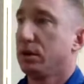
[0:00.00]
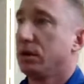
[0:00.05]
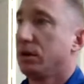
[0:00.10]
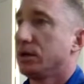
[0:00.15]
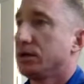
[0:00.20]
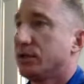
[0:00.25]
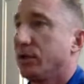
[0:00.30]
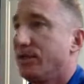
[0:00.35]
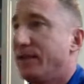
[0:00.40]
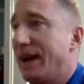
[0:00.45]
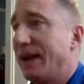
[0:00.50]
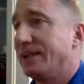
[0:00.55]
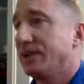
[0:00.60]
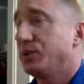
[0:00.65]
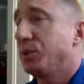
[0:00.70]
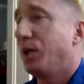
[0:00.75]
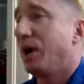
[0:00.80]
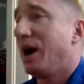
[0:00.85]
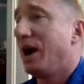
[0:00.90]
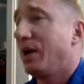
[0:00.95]
So that's
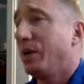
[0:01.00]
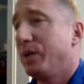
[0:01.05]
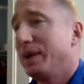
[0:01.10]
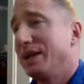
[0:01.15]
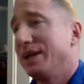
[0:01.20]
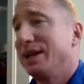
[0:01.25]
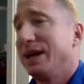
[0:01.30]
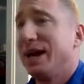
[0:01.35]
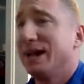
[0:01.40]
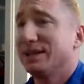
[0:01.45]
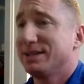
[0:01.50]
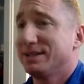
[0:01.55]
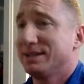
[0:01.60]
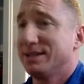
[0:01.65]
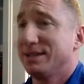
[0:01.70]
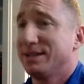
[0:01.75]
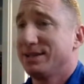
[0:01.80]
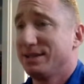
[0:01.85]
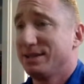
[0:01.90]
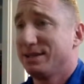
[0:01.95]
why we got
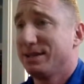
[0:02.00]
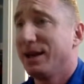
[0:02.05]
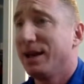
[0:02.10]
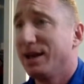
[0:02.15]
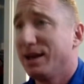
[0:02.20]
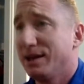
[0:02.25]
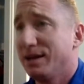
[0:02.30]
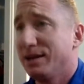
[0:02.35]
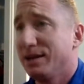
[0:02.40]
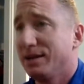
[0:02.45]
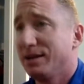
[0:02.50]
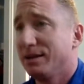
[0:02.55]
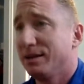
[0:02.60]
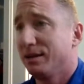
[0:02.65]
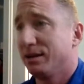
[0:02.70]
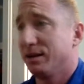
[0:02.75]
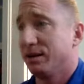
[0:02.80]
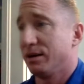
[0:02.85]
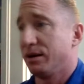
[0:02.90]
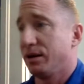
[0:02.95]
the scale.
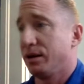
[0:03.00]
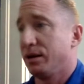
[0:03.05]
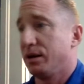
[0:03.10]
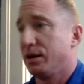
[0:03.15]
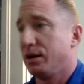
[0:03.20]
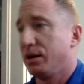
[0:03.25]
All right.